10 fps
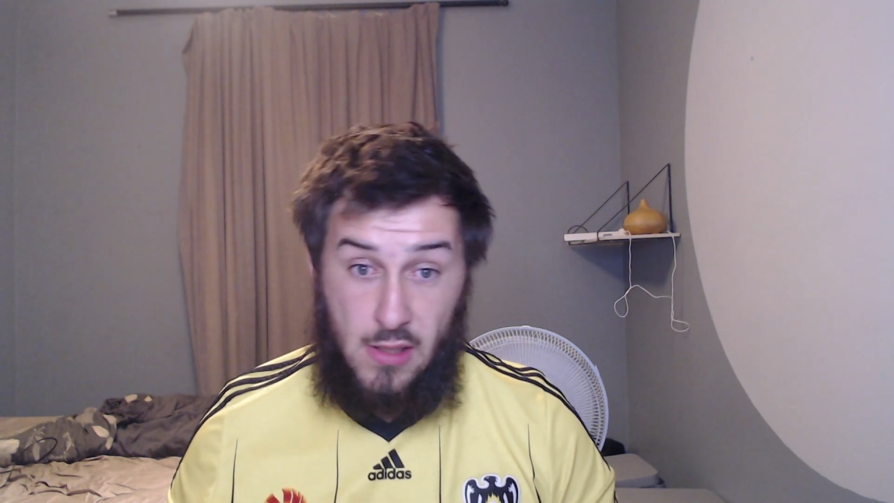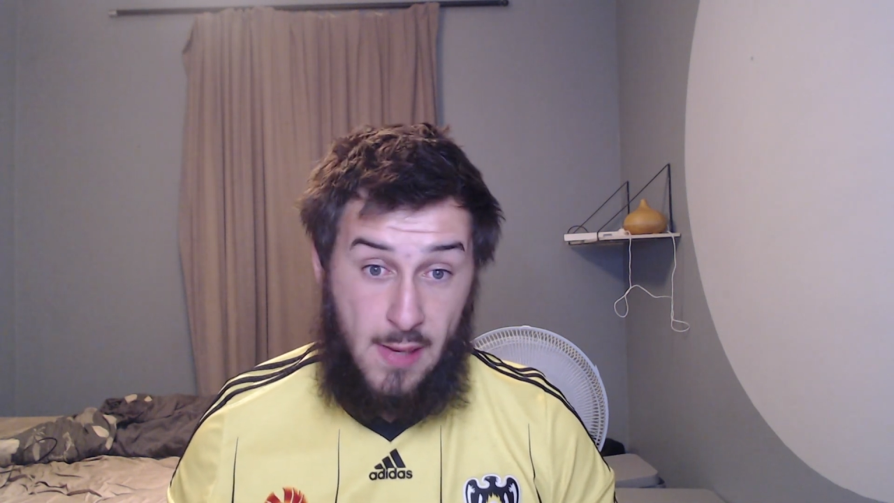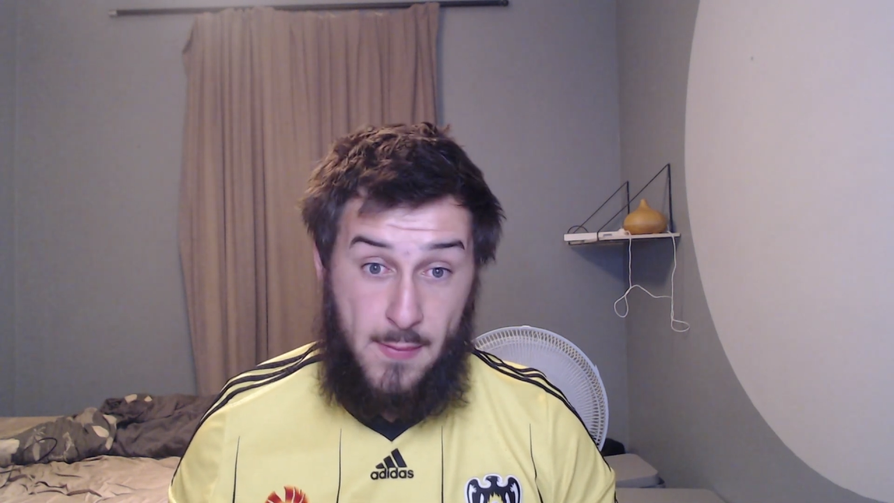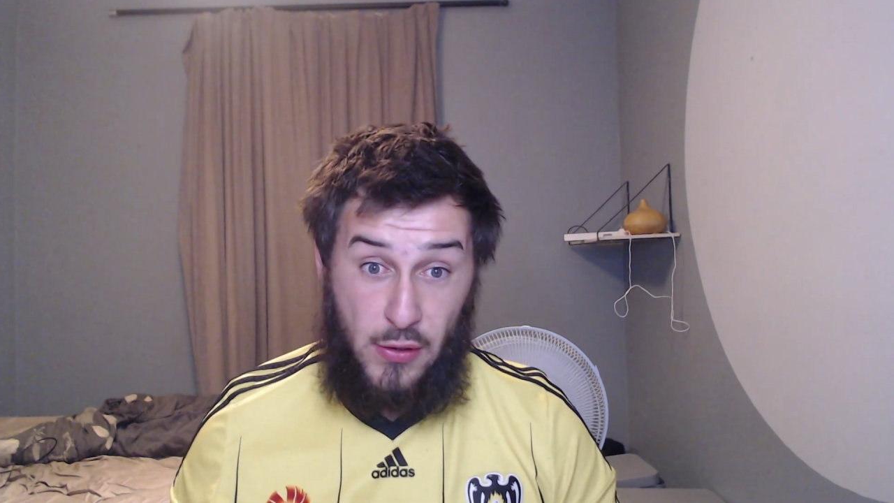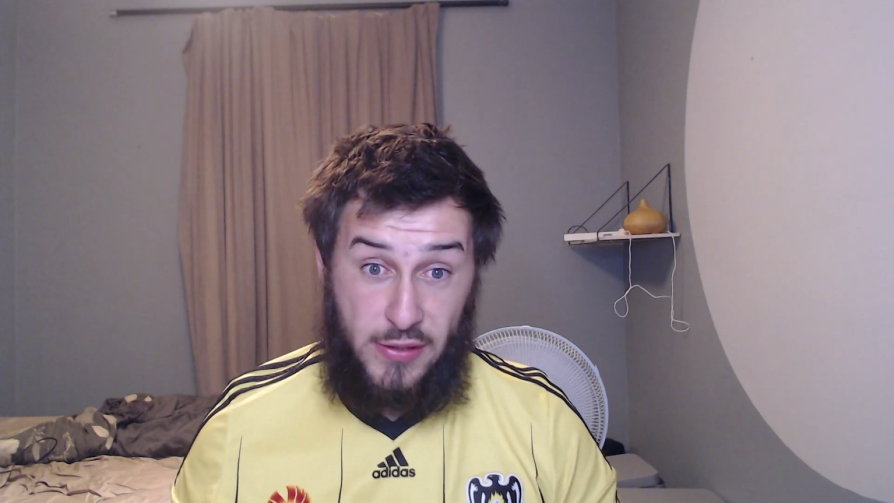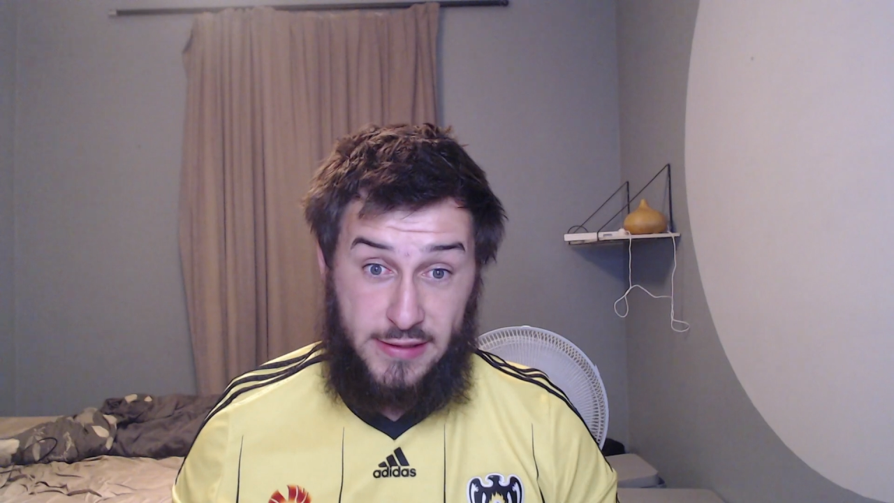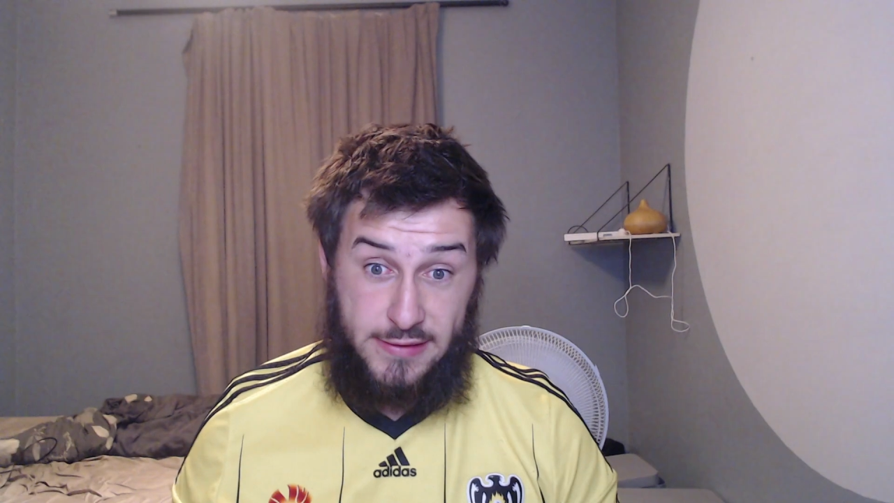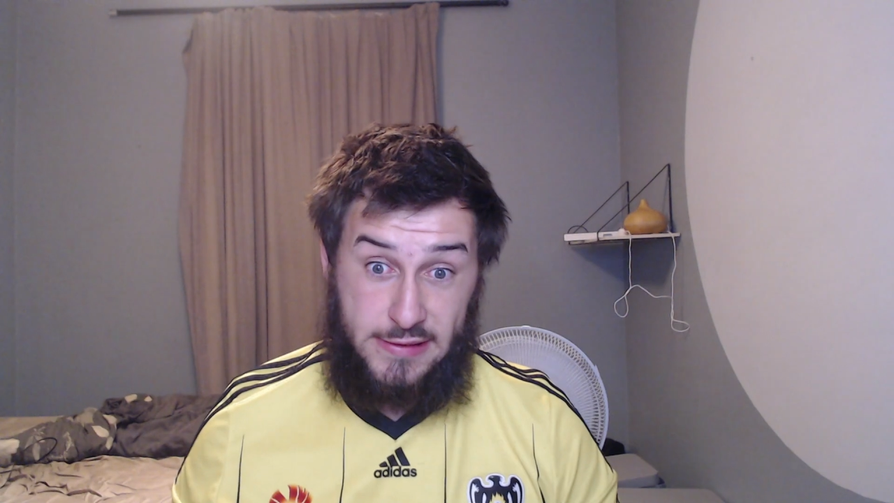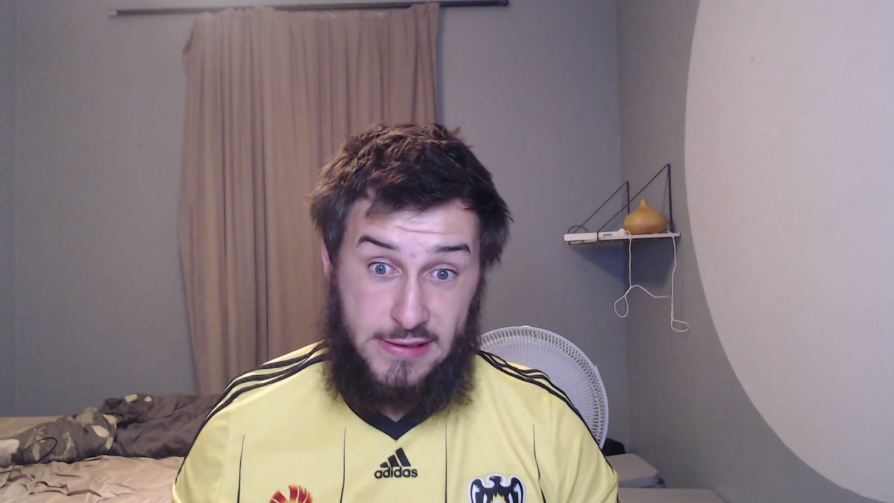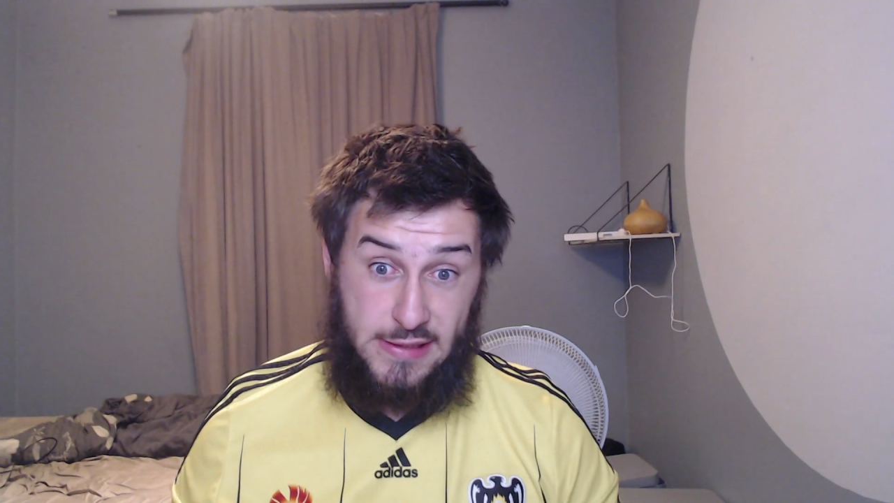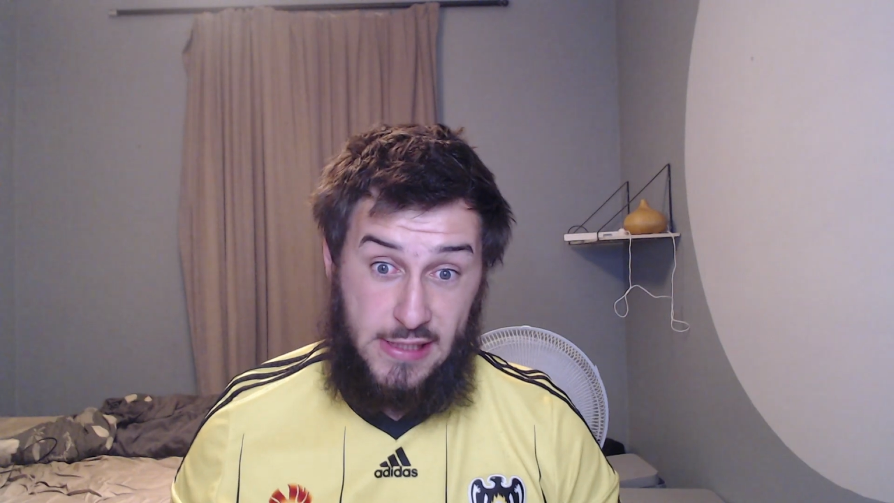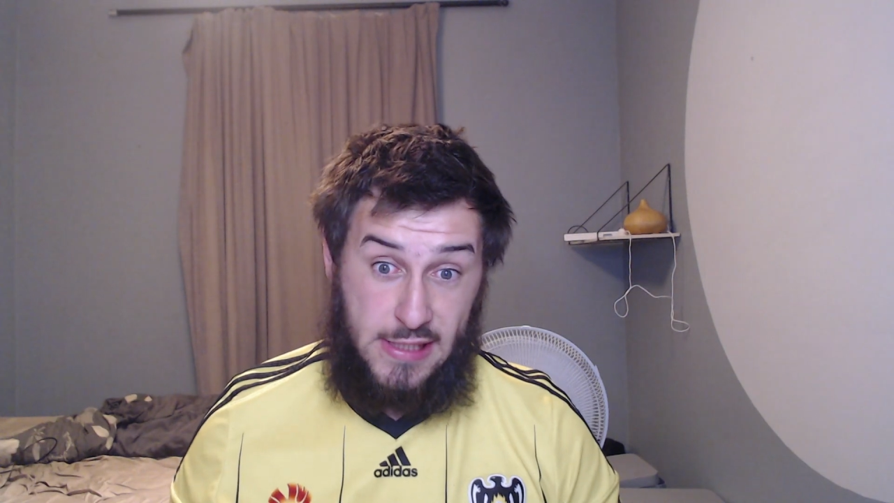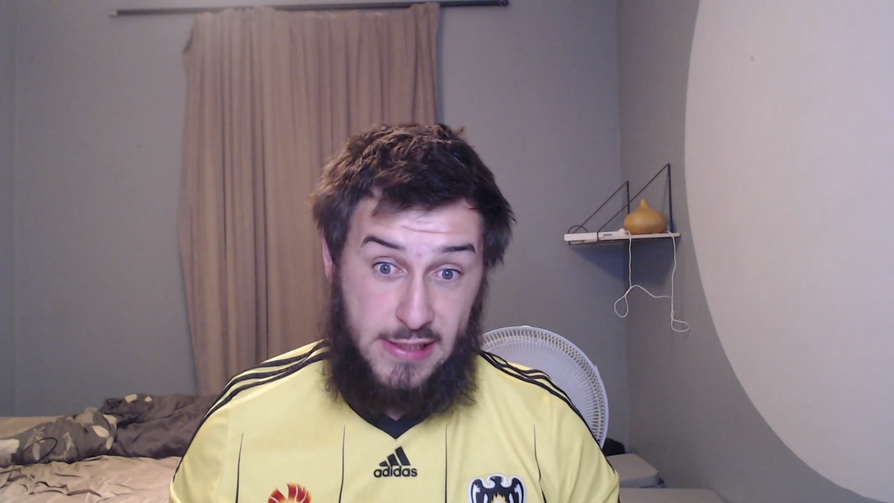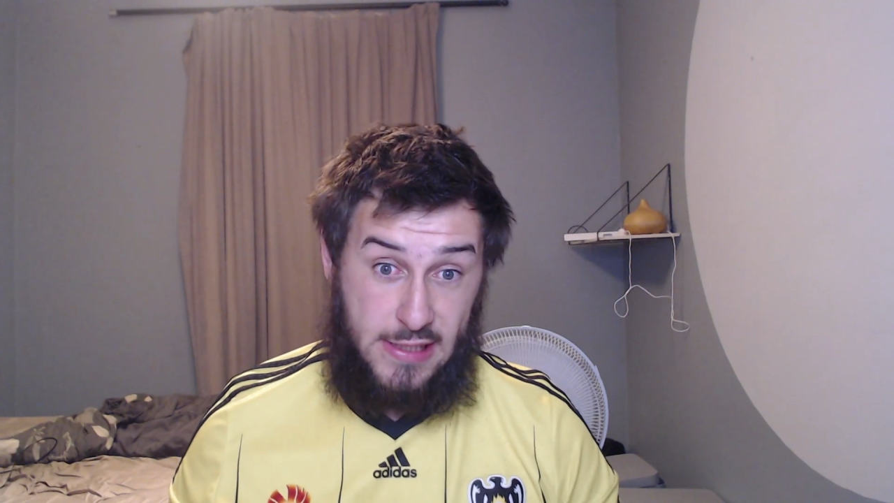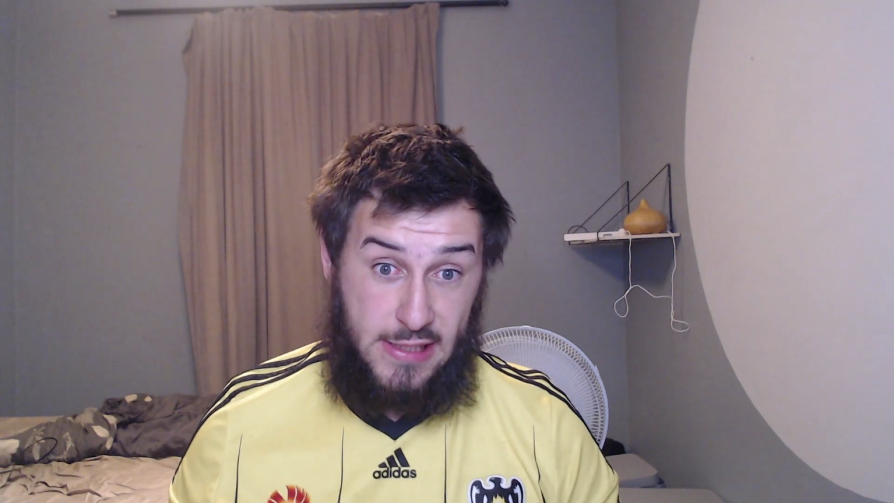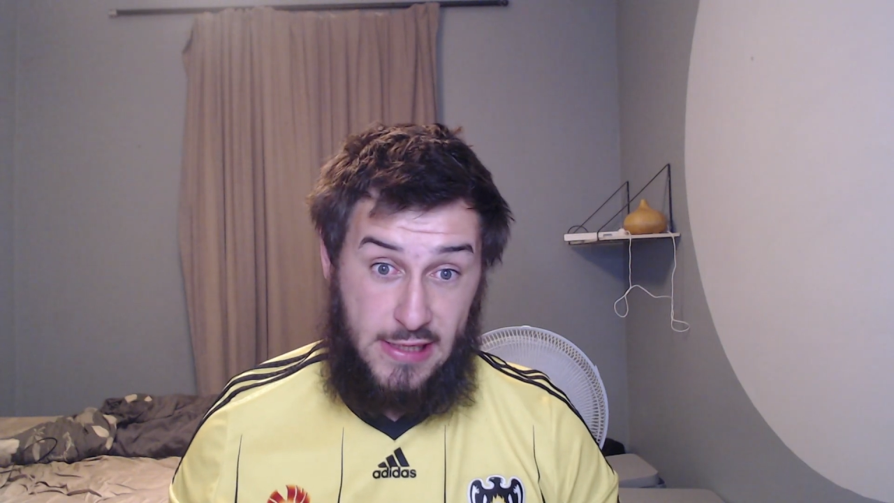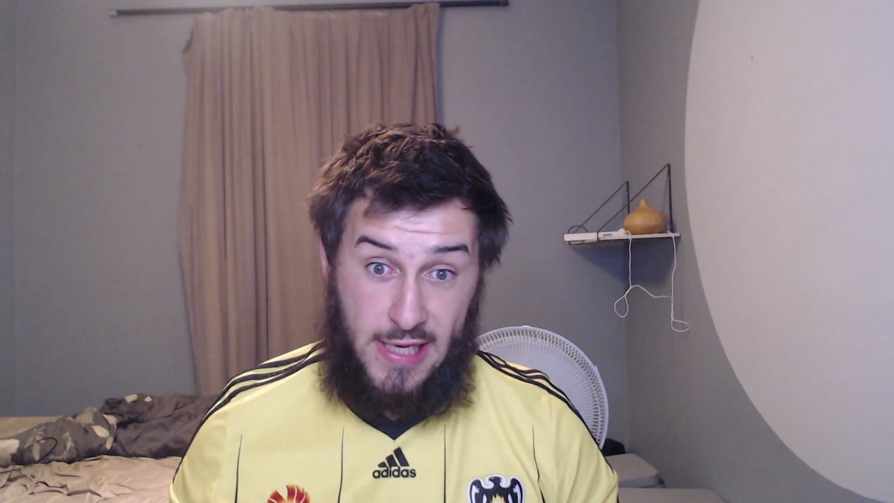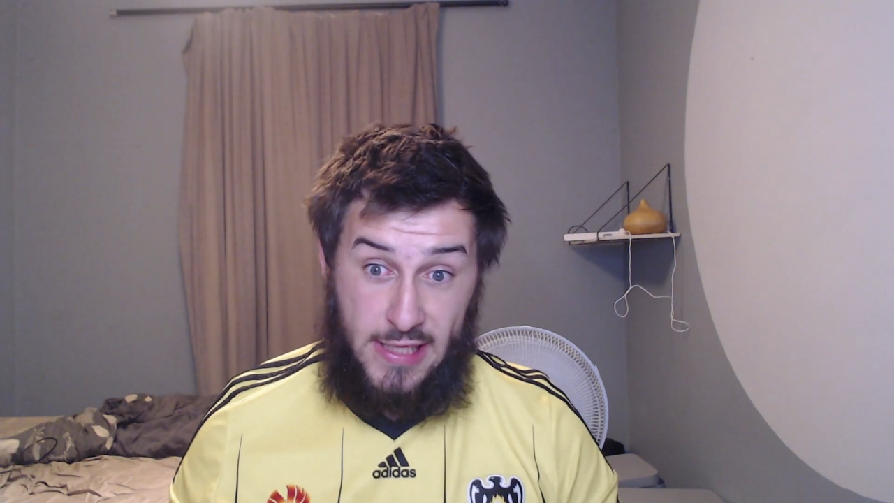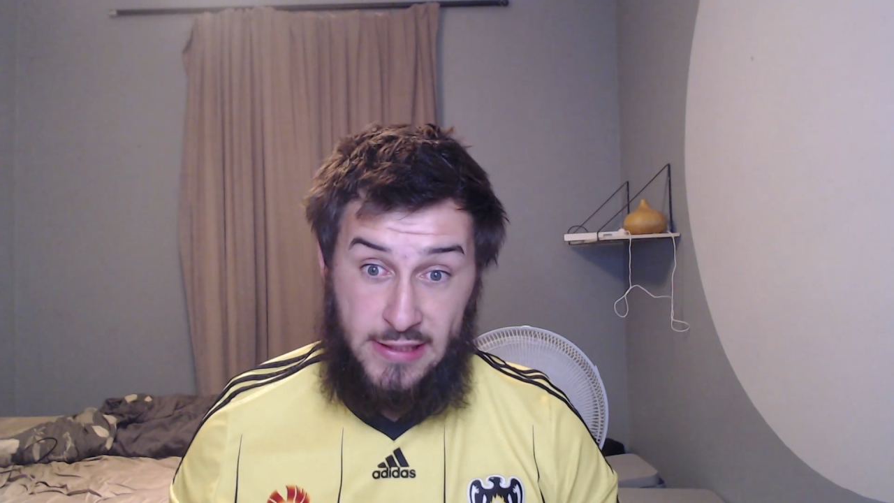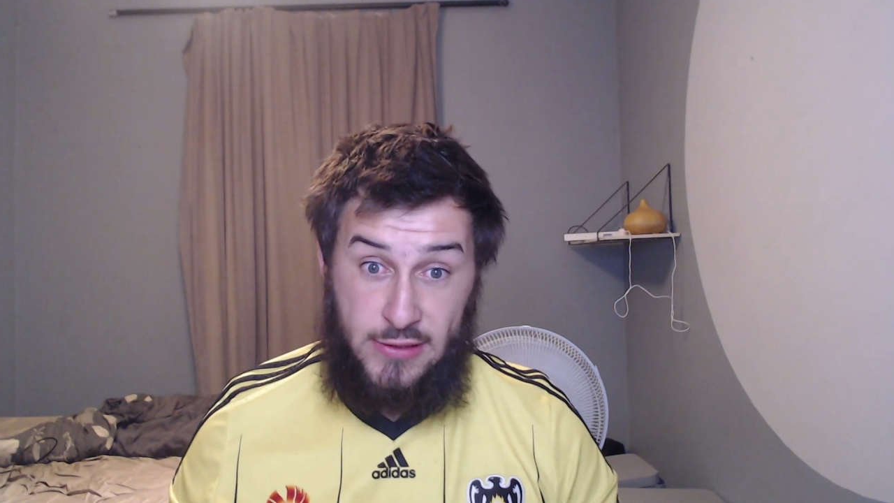America, land